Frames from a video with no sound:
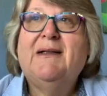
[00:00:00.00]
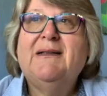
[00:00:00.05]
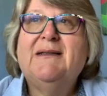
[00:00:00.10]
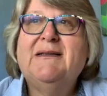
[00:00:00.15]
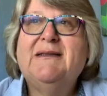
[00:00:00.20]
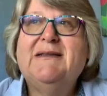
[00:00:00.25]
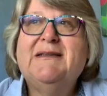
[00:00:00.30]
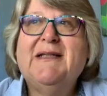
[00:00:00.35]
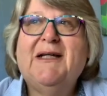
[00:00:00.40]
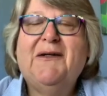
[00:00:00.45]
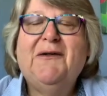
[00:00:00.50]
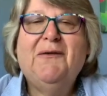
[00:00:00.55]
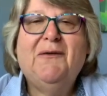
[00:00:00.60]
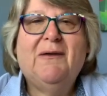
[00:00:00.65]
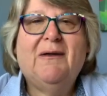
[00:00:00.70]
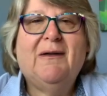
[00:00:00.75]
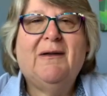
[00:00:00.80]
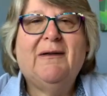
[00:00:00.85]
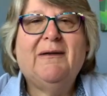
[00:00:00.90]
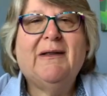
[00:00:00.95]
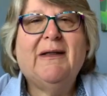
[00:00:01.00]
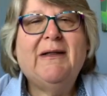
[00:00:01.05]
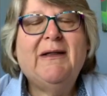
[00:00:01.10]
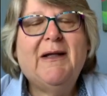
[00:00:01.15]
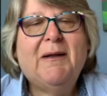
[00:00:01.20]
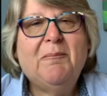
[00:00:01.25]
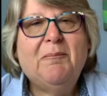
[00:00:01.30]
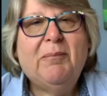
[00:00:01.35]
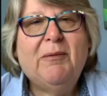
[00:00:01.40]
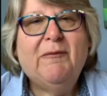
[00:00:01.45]
So the
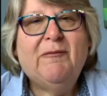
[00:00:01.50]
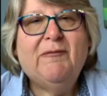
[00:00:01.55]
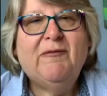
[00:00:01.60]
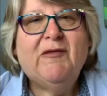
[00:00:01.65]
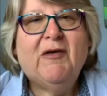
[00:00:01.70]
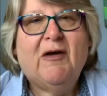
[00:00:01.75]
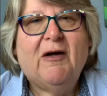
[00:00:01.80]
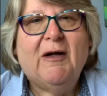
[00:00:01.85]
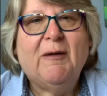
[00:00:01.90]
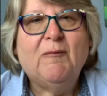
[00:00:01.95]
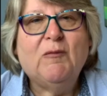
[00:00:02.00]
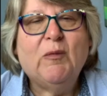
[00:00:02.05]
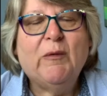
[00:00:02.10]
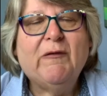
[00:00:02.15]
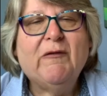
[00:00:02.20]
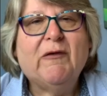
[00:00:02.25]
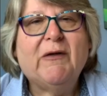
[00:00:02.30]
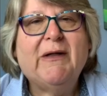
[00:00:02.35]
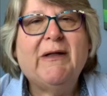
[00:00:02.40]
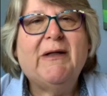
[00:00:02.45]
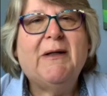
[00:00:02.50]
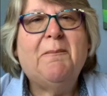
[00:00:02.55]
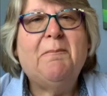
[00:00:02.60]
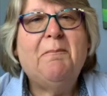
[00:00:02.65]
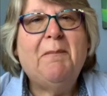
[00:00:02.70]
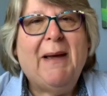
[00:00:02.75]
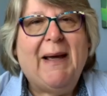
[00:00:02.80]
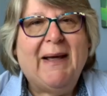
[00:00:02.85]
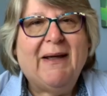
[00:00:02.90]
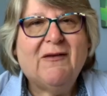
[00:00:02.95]
number of times we've got in a
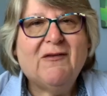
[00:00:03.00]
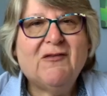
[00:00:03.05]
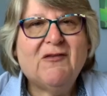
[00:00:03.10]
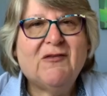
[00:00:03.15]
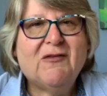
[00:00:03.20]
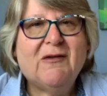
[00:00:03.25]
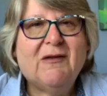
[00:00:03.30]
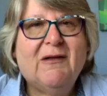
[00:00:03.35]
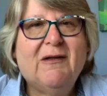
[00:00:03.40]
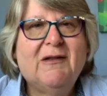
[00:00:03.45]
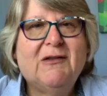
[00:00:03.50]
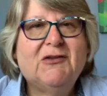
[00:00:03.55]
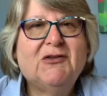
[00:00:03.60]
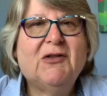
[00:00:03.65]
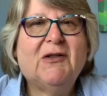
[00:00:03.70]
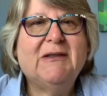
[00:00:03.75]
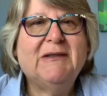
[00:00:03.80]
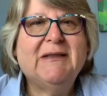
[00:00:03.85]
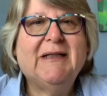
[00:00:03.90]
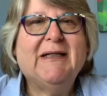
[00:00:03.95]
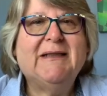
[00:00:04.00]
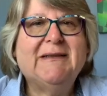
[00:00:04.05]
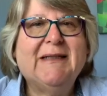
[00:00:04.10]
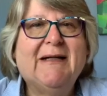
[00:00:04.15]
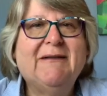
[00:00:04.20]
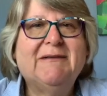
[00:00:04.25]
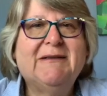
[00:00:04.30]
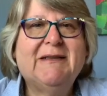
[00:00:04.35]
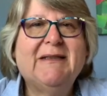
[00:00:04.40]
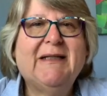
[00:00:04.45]
mess trying to get
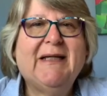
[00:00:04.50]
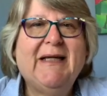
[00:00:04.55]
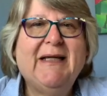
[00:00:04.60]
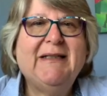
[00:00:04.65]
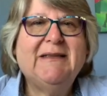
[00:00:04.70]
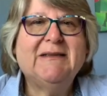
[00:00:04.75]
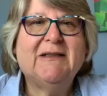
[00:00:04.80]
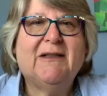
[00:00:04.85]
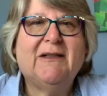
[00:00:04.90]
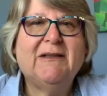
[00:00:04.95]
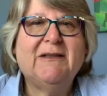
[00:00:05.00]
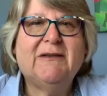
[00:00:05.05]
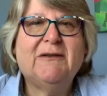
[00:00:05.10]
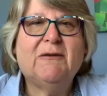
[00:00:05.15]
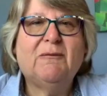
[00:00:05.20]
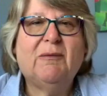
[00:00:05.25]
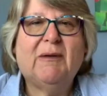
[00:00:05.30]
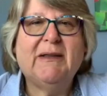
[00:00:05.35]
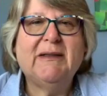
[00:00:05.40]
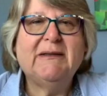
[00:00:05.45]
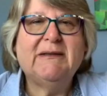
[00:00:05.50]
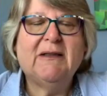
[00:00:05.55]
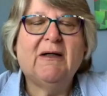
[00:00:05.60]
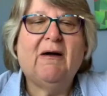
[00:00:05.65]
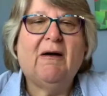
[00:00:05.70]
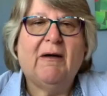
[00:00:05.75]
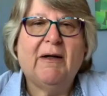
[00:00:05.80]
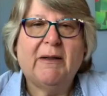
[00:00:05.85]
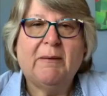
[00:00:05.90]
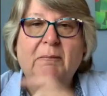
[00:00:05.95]
down to the quayside at the right
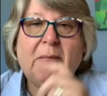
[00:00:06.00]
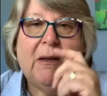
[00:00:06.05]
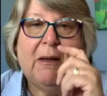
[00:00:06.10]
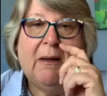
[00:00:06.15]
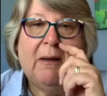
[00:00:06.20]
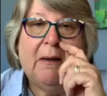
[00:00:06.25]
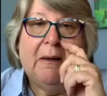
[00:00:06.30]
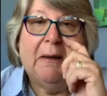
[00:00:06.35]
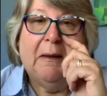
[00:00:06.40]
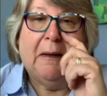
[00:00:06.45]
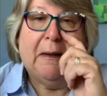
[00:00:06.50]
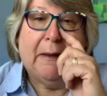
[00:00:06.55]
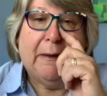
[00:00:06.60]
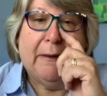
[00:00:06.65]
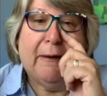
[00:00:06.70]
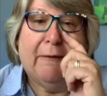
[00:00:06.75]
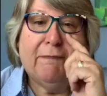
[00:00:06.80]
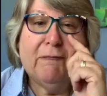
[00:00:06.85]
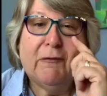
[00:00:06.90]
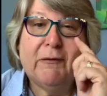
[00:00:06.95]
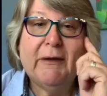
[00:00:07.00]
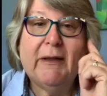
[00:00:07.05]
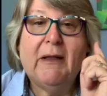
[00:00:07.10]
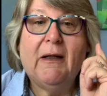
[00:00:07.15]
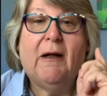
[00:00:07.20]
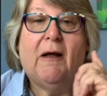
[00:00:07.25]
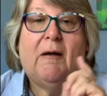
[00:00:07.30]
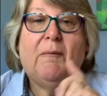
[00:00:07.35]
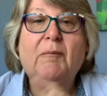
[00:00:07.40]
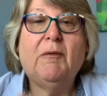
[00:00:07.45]
time, and I've got the
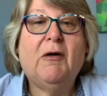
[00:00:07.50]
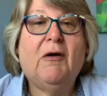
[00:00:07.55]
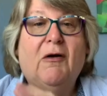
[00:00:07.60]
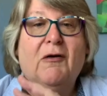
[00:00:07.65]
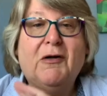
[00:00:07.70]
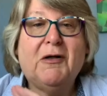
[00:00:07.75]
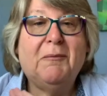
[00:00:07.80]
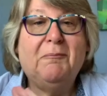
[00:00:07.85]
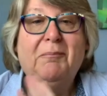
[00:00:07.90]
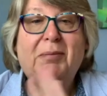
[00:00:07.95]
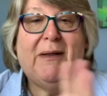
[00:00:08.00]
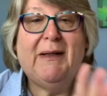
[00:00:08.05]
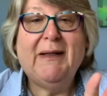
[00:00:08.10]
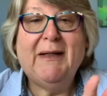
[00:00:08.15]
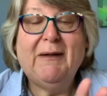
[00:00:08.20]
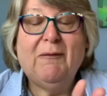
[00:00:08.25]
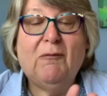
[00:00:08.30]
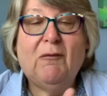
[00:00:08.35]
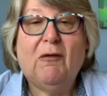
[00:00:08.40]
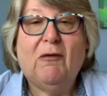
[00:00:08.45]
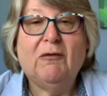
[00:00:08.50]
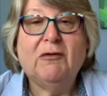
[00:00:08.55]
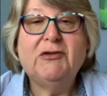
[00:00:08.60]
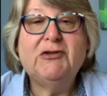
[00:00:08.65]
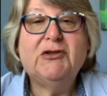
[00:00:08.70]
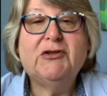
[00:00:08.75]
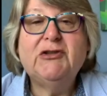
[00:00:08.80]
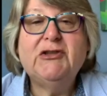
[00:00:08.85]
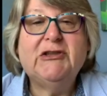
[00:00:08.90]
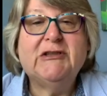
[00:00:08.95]
alarm clock completely wrong.
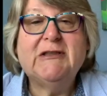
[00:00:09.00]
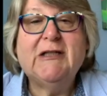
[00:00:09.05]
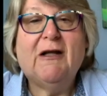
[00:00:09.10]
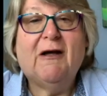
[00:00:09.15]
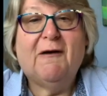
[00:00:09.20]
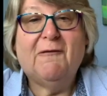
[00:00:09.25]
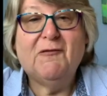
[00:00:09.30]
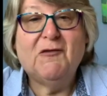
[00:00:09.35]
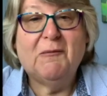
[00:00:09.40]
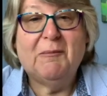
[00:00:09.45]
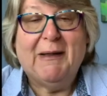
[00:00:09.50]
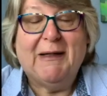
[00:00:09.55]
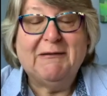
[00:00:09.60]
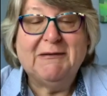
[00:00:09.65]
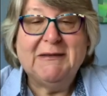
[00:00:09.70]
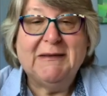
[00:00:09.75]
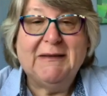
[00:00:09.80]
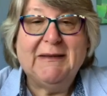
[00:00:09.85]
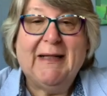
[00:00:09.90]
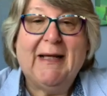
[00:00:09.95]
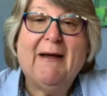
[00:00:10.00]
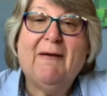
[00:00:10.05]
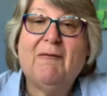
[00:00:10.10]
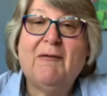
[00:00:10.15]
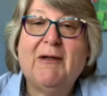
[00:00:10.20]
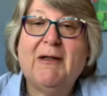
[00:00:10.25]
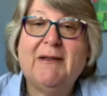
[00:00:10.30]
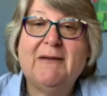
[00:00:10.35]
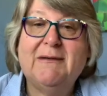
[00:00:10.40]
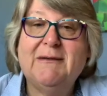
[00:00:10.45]
John just laughs about it now,
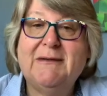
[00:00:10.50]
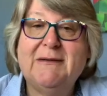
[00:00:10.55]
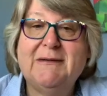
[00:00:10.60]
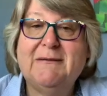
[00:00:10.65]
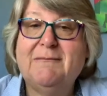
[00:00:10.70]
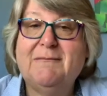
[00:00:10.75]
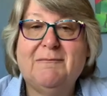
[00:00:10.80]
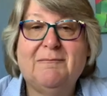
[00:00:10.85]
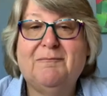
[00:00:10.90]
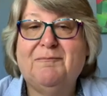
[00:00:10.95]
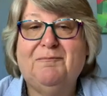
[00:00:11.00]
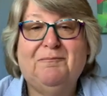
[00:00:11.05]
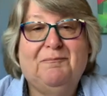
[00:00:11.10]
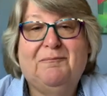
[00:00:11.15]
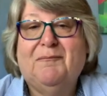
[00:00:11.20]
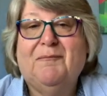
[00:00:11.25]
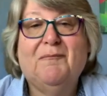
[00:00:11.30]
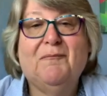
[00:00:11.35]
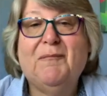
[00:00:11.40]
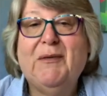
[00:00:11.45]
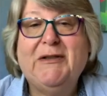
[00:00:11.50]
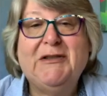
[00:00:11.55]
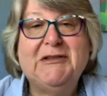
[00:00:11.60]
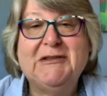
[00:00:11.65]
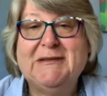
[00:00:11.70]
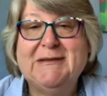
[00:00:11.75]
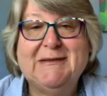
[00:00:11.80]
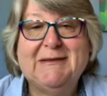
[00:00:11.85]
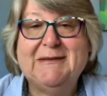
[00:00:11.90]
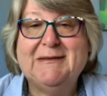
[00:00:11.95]
and we
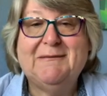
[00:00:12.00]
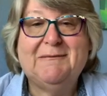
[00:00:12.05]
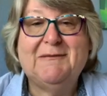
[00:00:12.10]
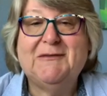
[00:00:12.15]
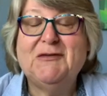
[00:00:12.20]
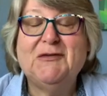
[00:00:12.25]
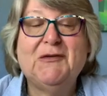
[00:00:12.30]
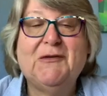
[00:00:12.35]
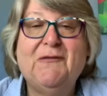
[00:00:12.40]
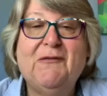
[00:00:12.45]
just sort